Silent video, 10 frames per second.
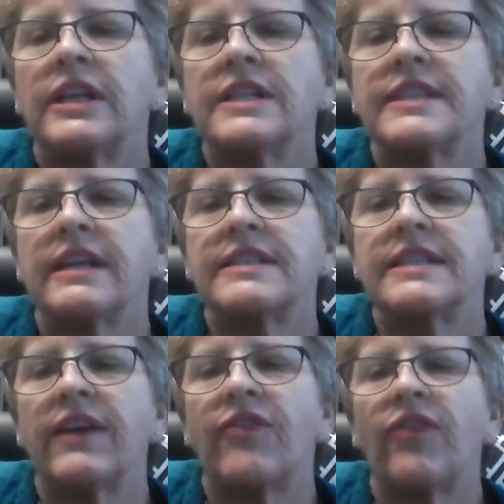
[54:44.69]
It says,
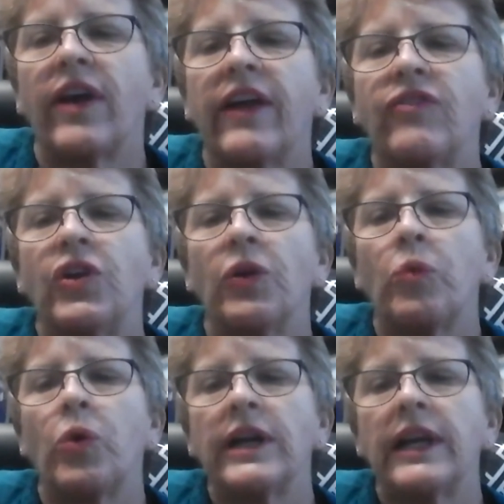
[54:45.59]
if your
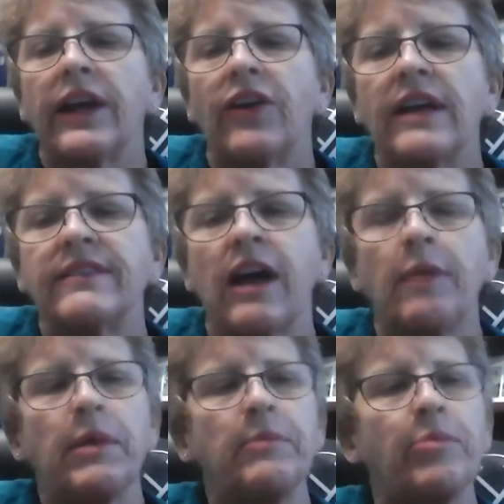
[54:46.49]
award letter has
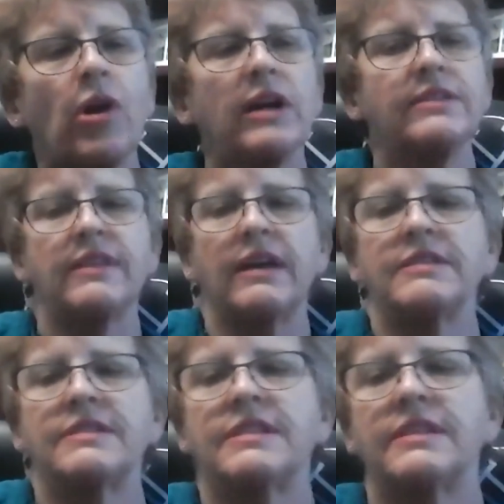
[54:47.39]
not been
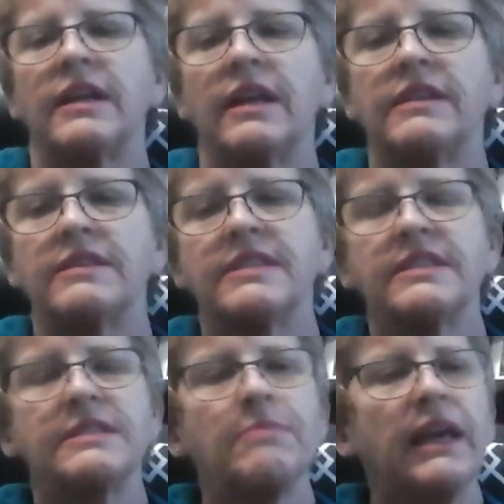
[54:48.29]
processed, does
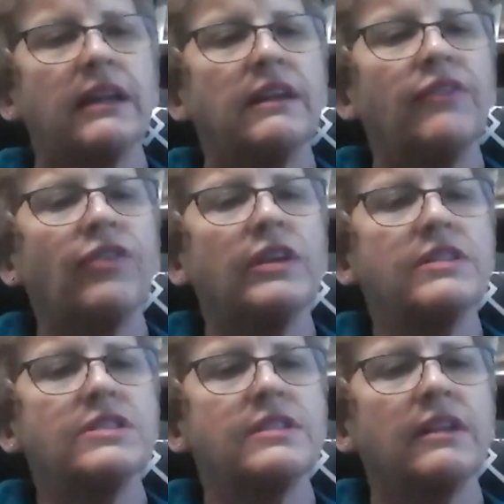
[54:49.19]
this make a difference?
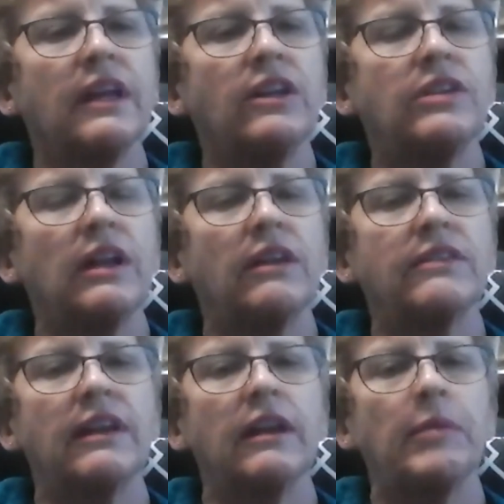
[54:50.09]
Can you tell us
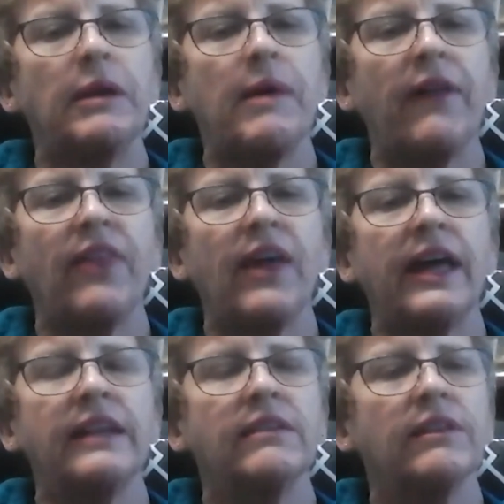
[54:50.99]
a little bit about that?